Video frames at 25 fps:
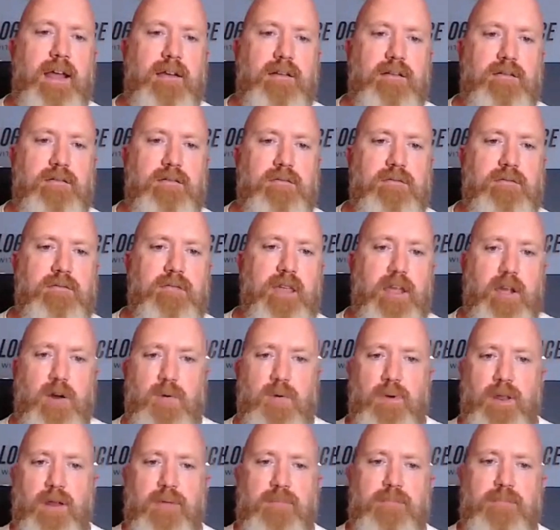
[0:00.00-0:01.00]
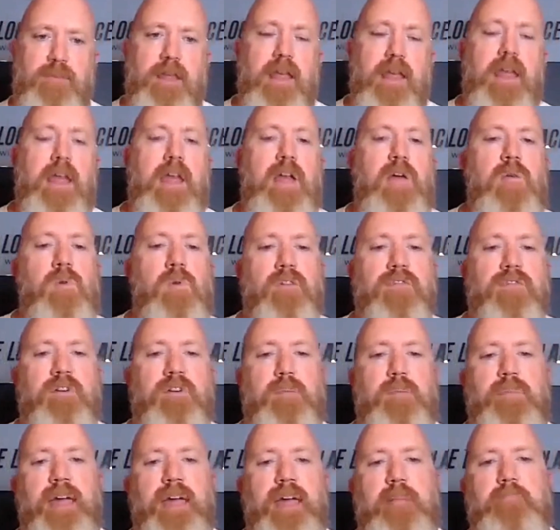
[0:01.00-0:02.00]
mine. They own it. Well,
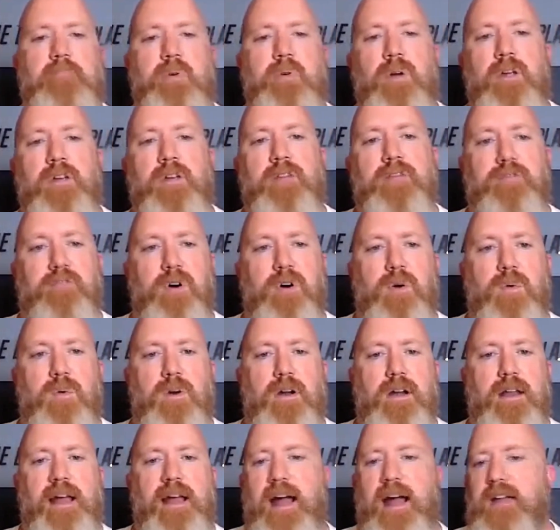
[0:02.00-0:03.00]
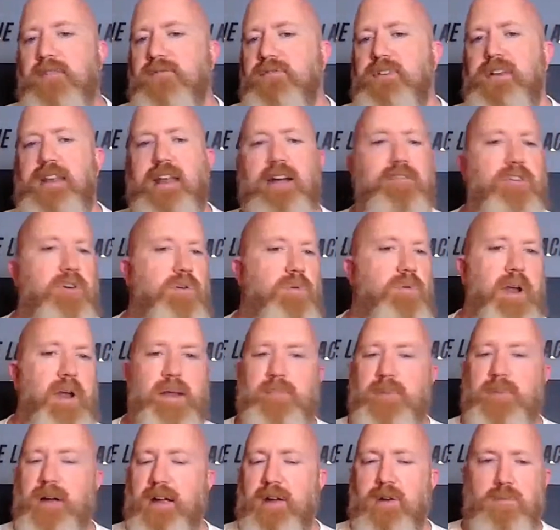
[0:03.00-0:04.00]
from that point forward, I've never
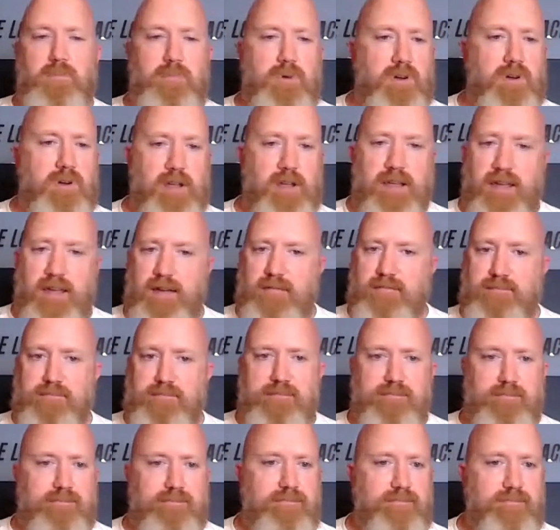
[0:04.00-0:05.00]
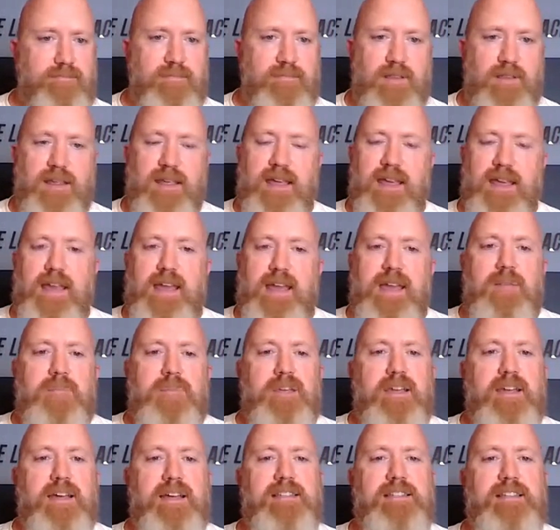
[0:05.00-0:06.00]
read my own book again.
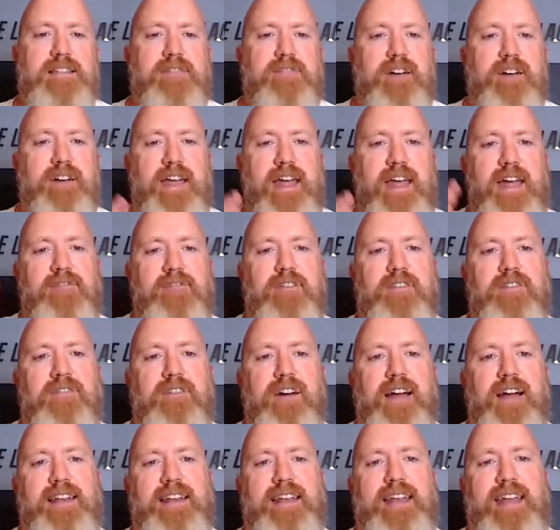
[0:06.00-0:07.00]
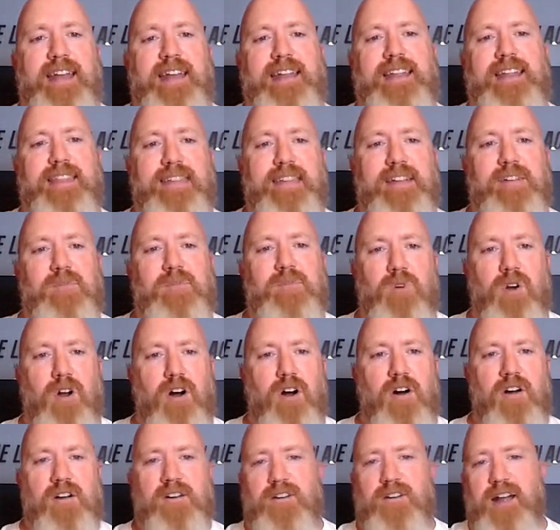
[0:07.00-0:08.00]
Because if I ever find anything
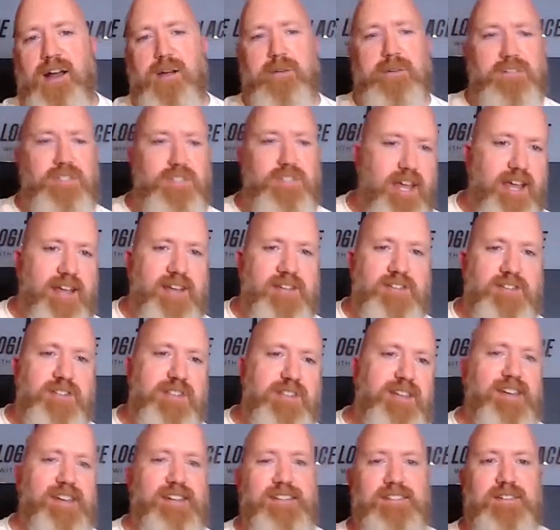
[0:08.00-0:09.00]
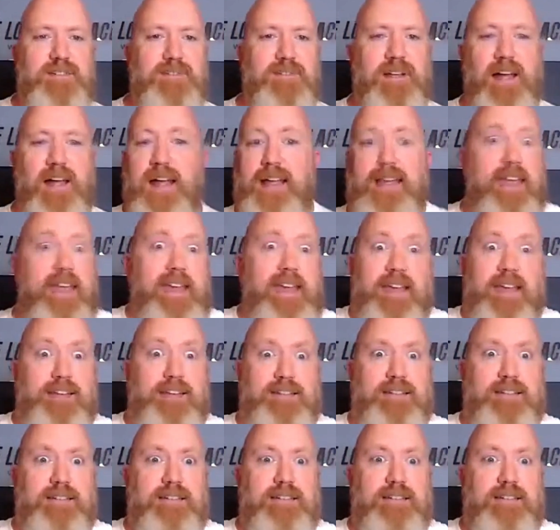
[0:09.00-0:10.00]
wrong or I would change this, or I
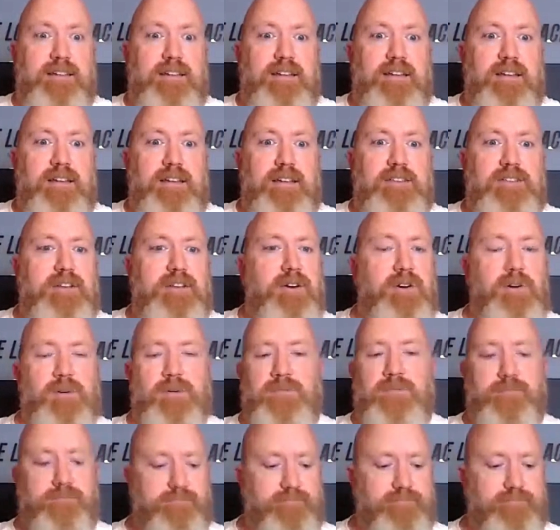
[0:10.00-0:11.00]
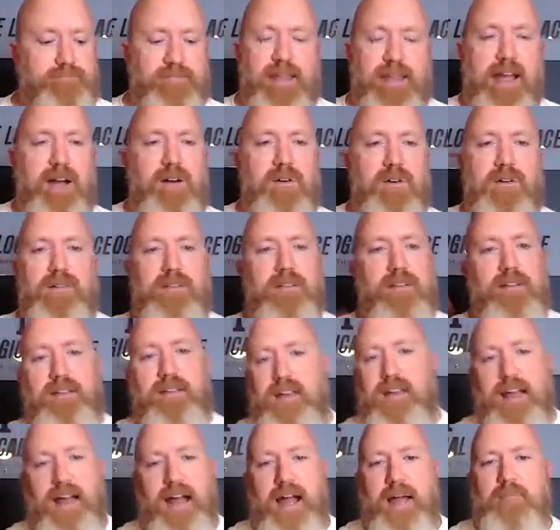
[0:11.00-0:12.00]
can't. So now
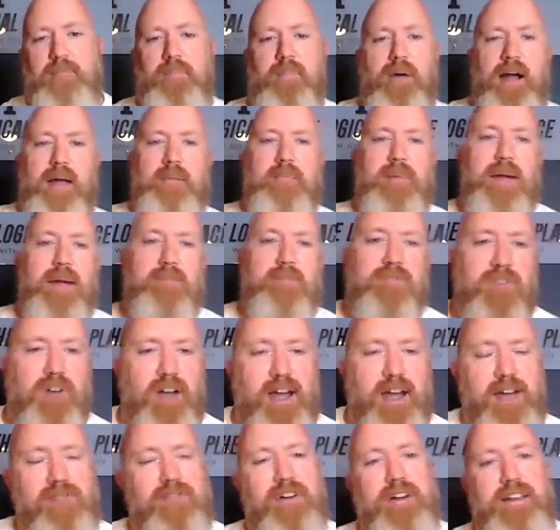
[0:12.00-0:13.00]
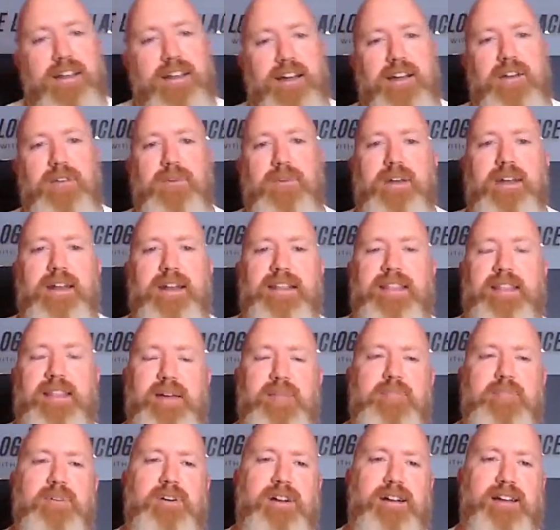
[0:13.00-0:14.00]
I'm forever done reading
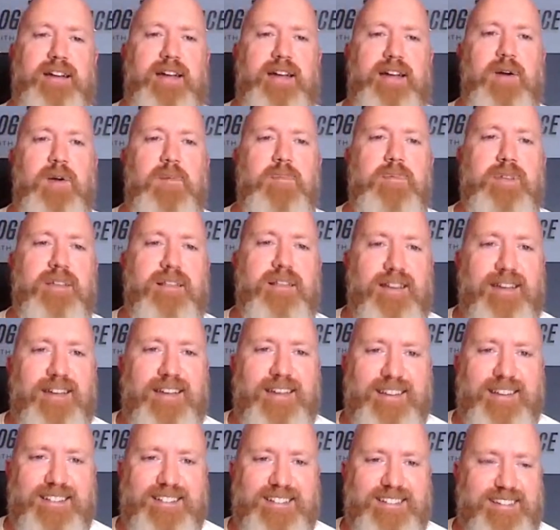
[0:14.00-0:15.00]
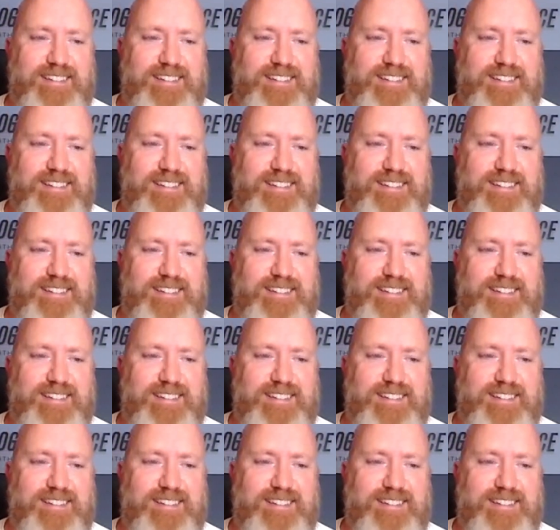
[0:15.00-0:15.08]
that book. I hope you like